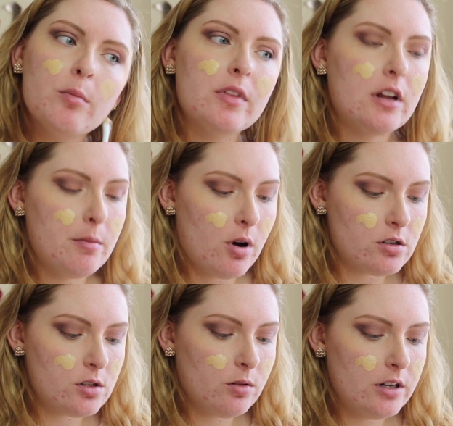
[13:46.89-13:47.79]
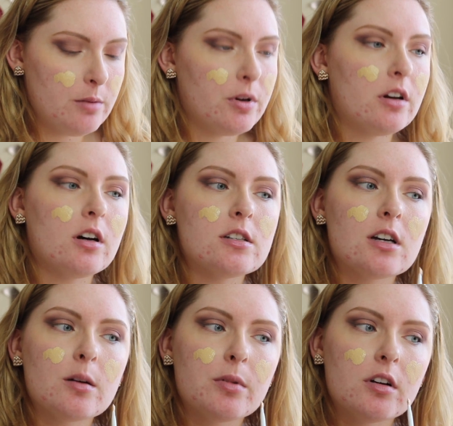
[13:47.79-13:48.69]
But then I'm also going to put it on
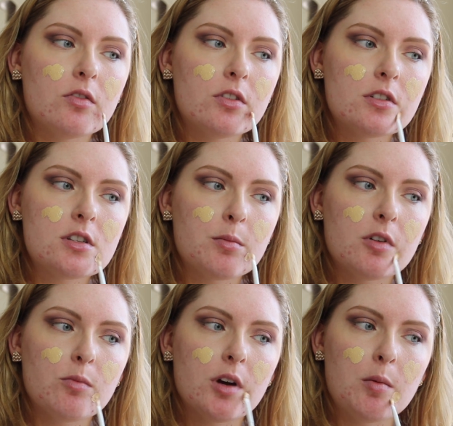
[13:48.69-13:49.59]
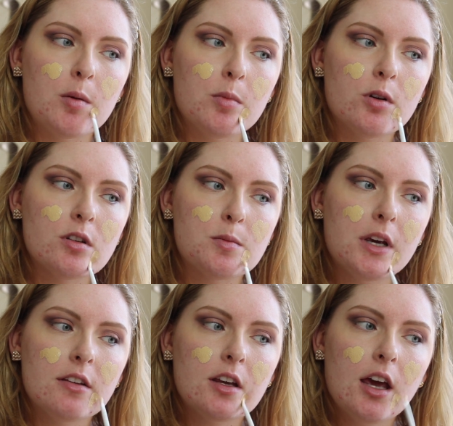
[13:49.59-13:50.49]
top of some of my pimples
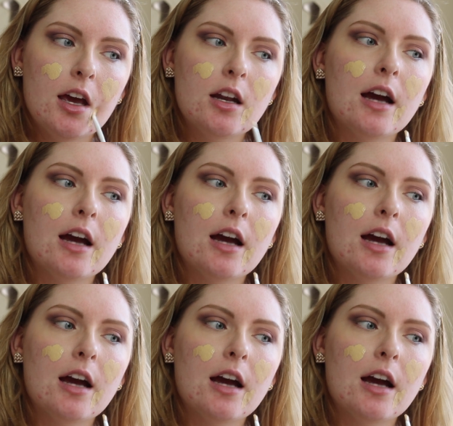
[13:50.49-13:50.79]
because, again,